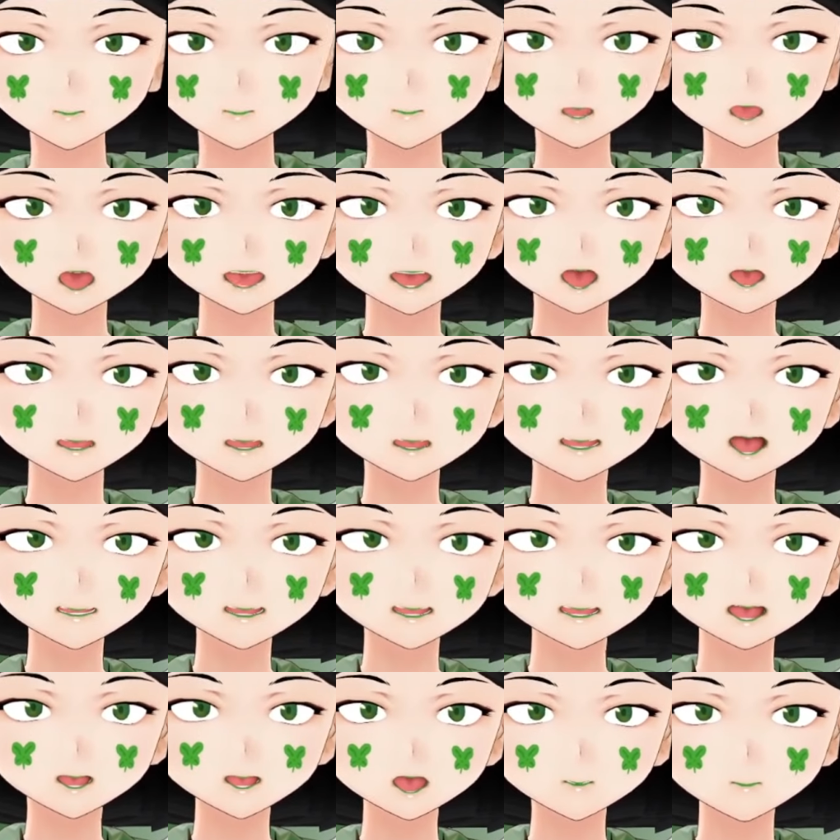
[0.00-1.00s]
I'll throw it on
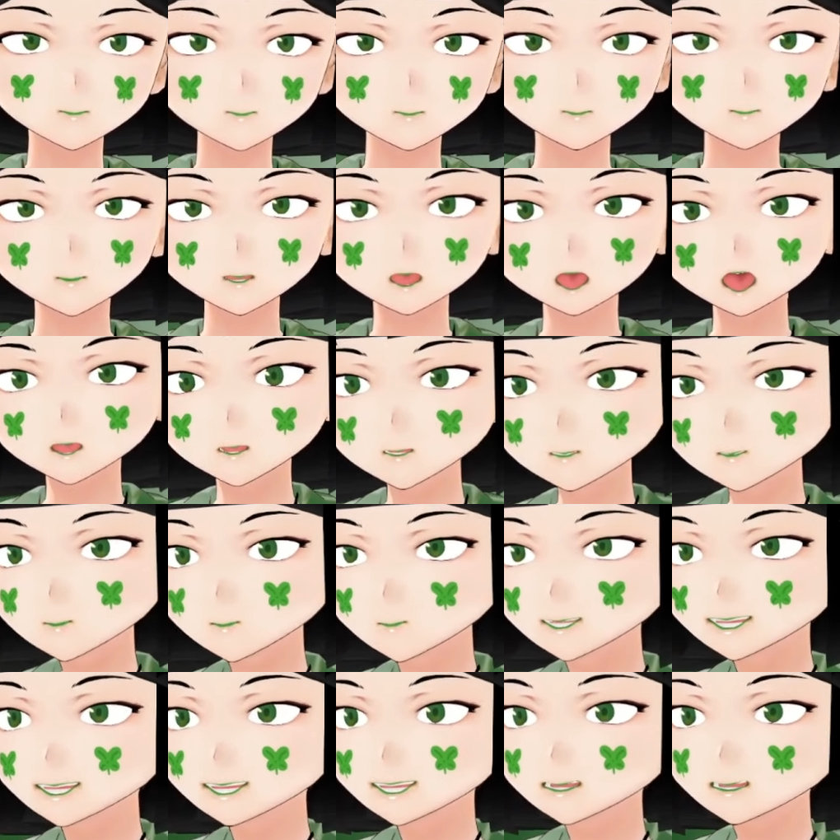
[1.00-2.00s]
screen.
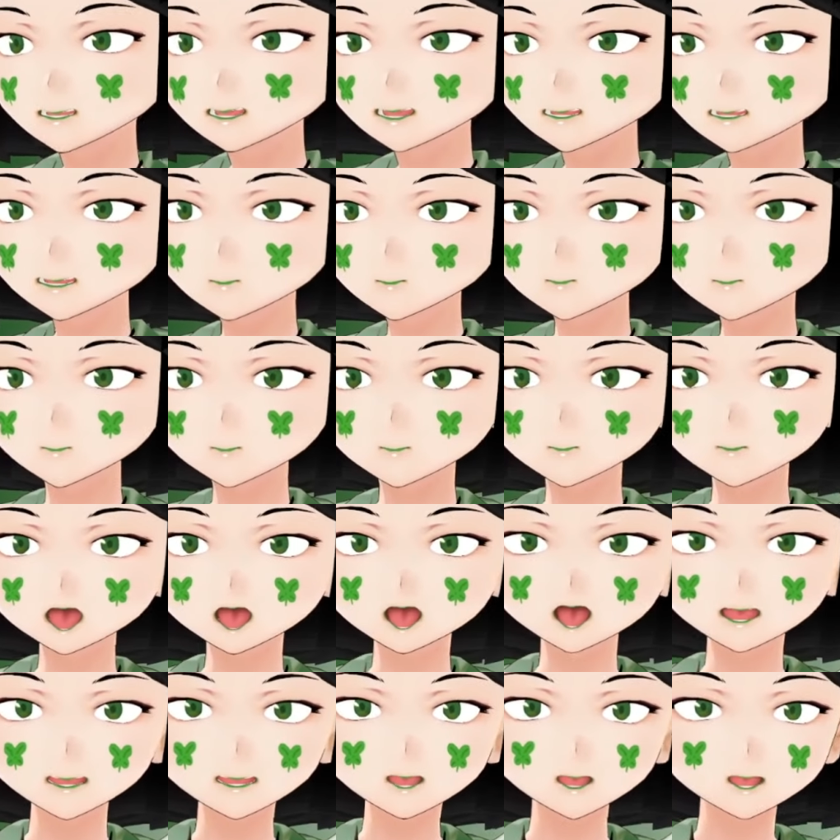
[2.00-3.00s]
And
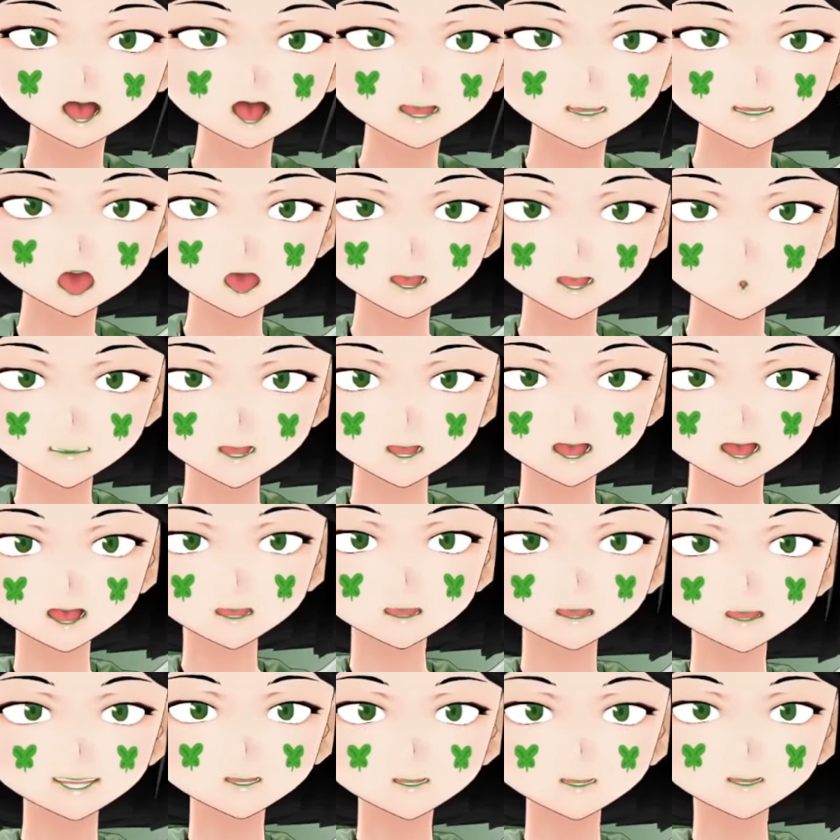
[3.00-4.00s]
this, I know you're seeing
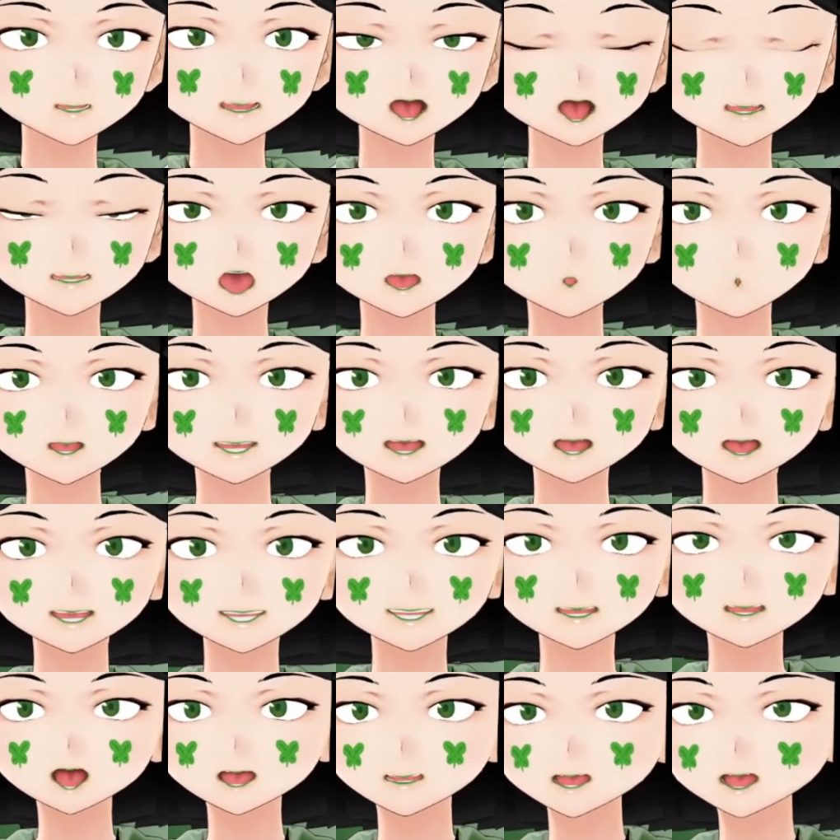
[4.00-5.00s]
graph.
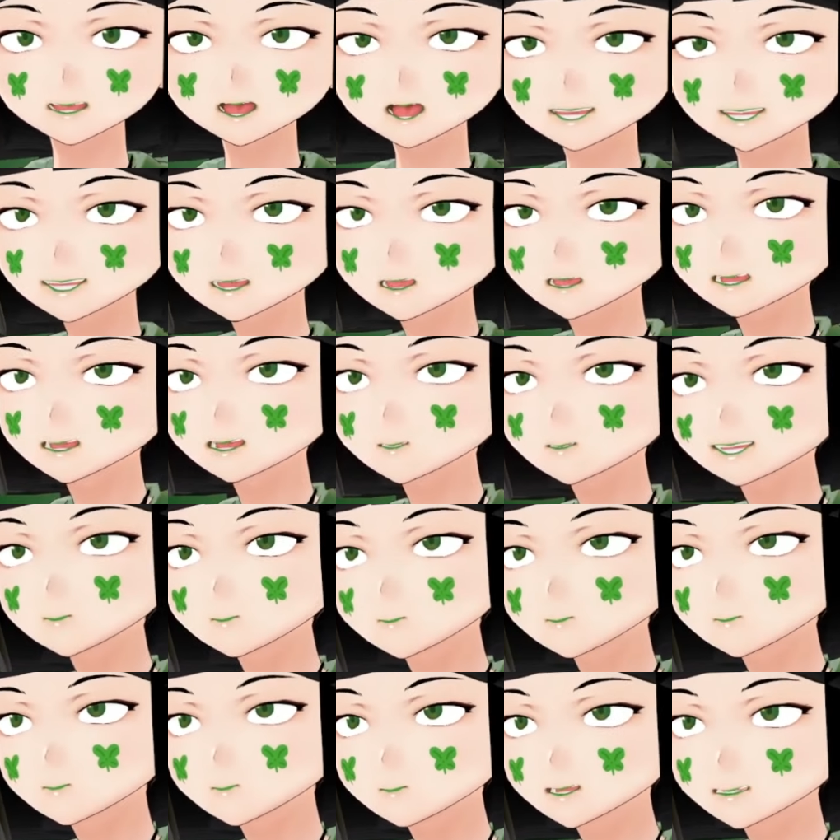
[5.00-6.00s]
Don't get scared.
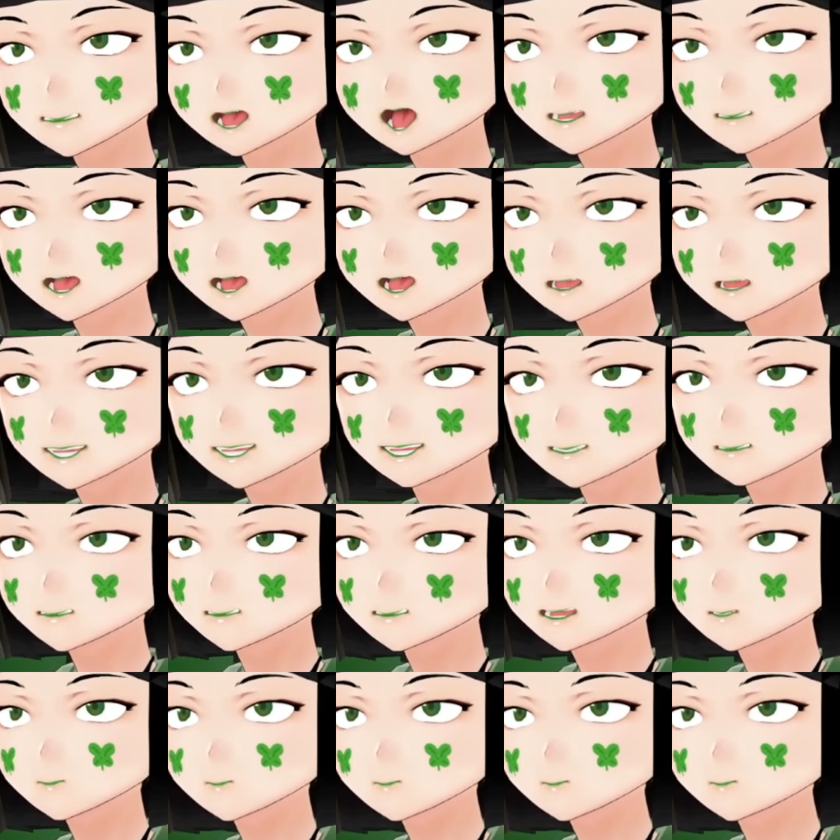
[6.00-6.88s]
It's just a graph.